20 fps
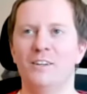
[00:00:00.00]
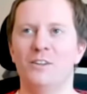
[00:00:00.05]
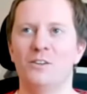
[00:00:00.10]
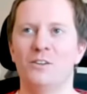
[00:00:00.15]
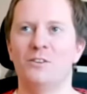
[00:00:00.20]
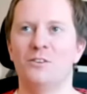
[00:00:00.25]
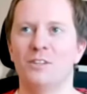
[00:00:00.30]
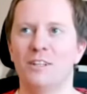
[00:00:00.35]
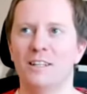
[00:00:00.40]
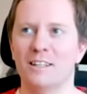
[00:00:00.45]

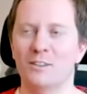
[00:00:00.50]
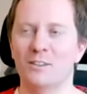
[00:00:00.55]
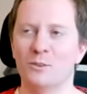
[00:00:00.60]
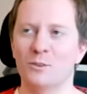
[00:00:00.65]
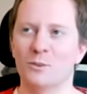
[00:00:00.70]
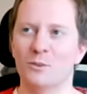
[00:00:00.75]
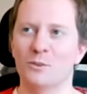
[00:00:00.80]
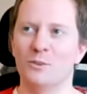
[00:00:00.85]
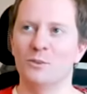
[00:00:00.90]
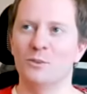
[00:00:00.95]
thing
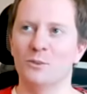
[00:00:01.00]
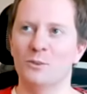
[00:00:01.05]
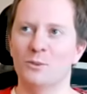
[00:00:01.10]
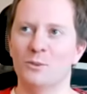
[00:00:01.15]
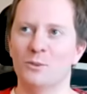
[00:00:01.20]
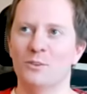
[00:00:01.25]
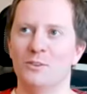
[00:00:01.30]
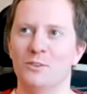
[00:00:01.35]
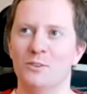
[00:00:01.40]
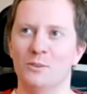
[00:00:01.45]
to
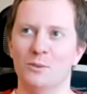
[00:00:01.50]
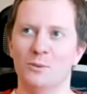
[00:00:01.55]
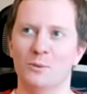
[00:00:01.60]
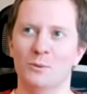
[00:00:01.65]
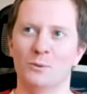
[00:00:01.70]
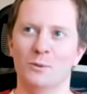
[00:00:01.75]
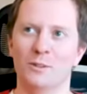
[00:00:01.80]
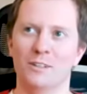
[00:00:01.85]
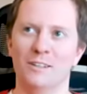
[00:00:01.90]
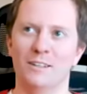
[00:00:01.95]
to
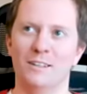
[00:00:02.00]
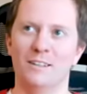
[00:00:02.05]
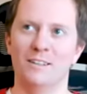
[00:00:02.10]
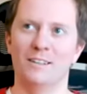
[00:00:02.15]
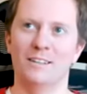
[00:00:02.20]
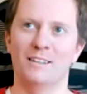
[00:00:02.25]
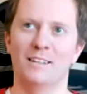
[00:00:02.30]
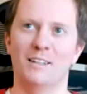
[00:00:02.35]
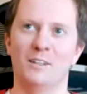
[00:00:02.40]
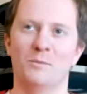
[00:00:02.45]
to uh,
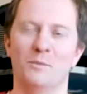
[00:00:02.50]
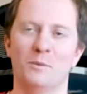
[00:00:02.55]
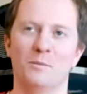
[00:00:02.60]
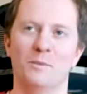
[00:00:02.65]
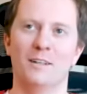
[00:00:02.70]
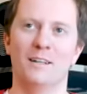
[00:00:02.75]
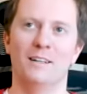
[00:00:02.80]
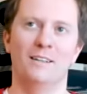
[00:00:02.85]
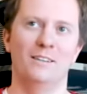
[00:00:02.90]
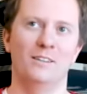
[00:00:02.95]
keep in mind.